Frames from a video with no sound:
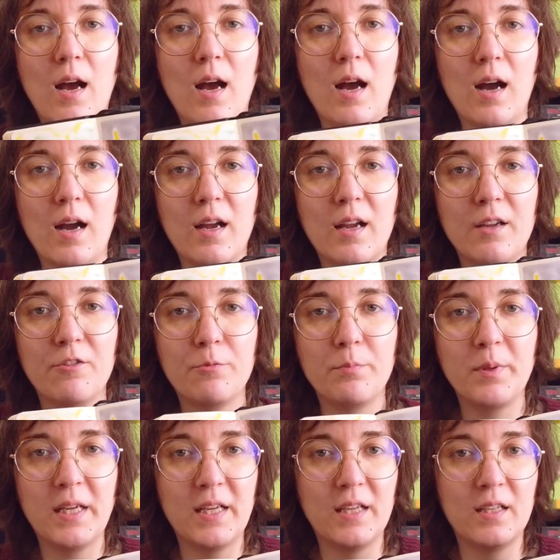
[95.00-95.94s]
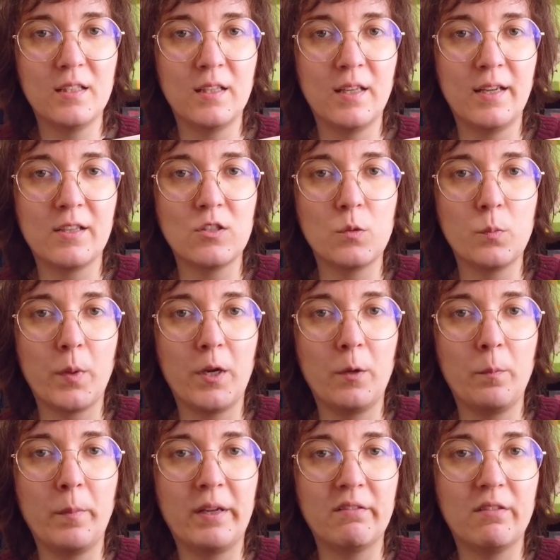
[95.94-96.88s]
I've been
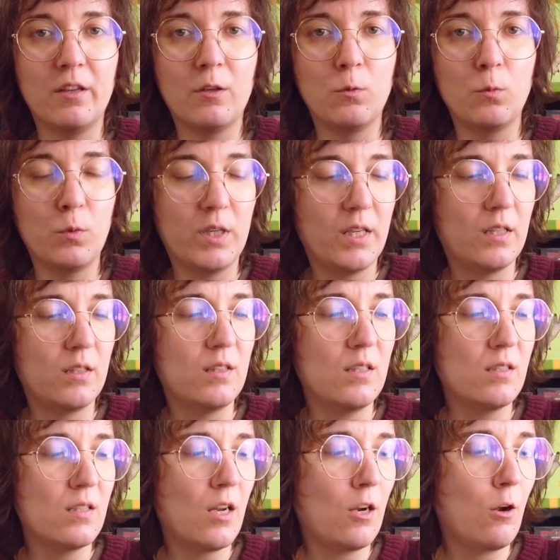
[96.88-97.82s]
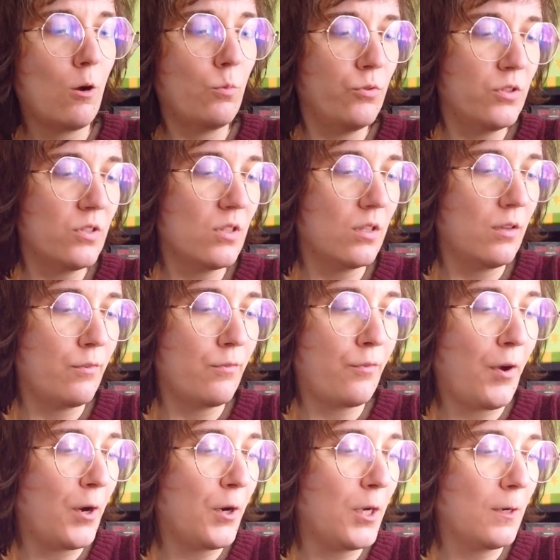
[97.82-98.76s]
experimenting with. These are obviously
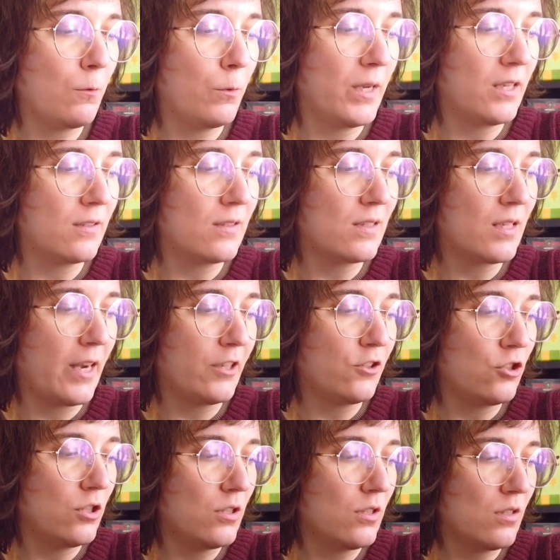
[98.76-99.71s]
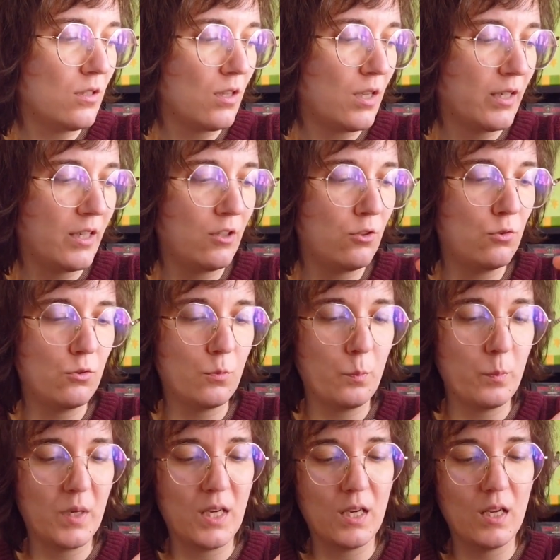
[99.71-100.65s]
very quick sketches, like it took
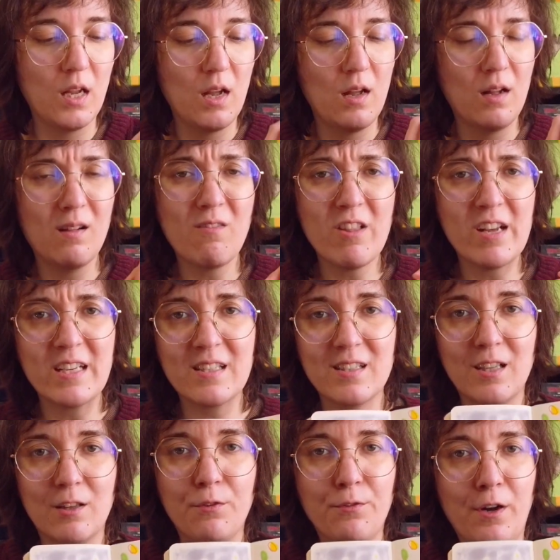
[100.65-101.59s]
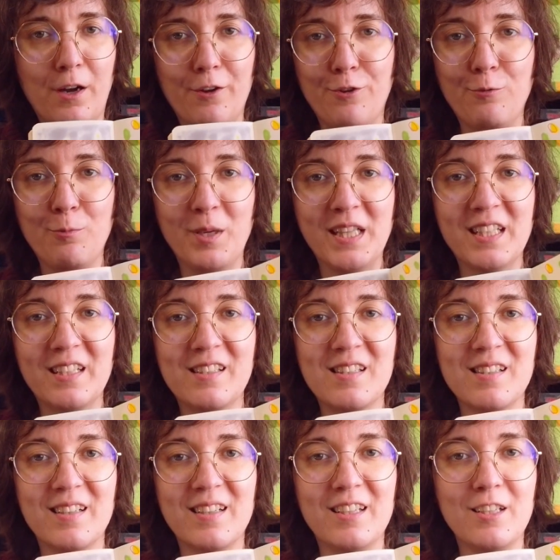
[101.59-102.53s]
me less than 5
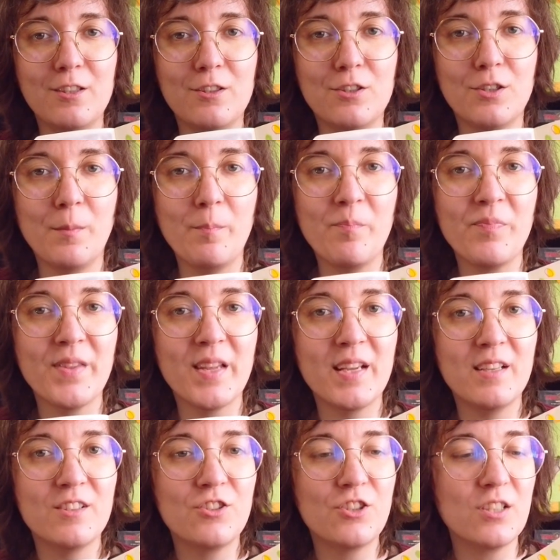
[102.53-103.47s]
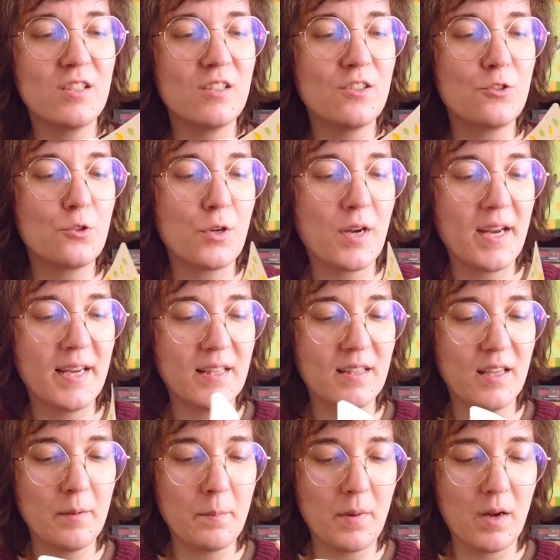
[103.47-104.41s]
minutes each, just trying
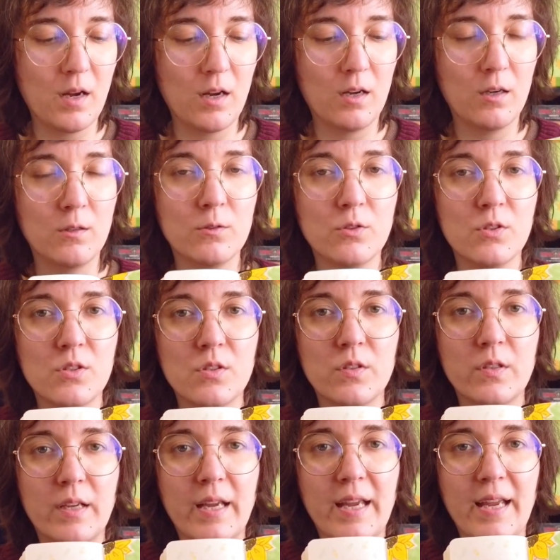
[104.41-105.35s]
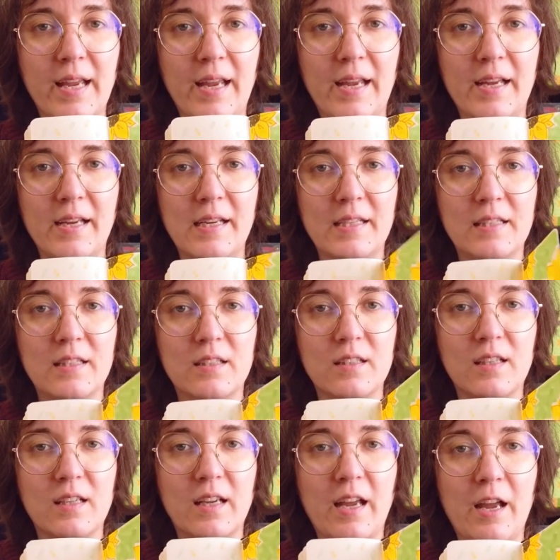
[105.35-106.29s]
them out
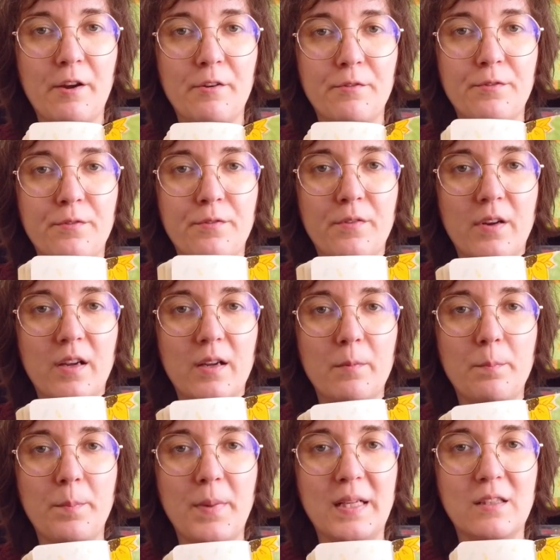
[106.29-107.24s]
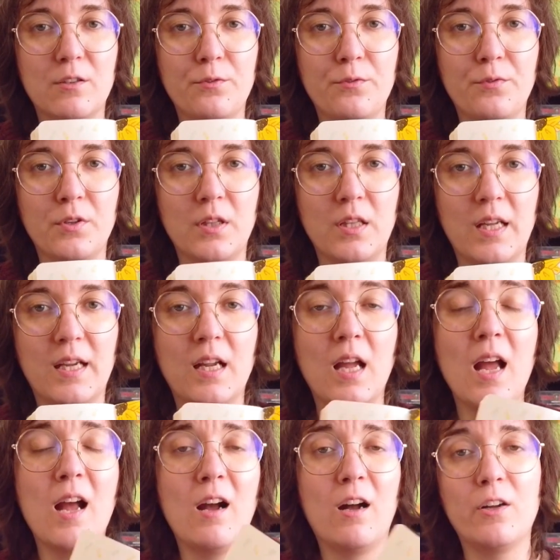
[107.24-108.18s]
and have a better feeling.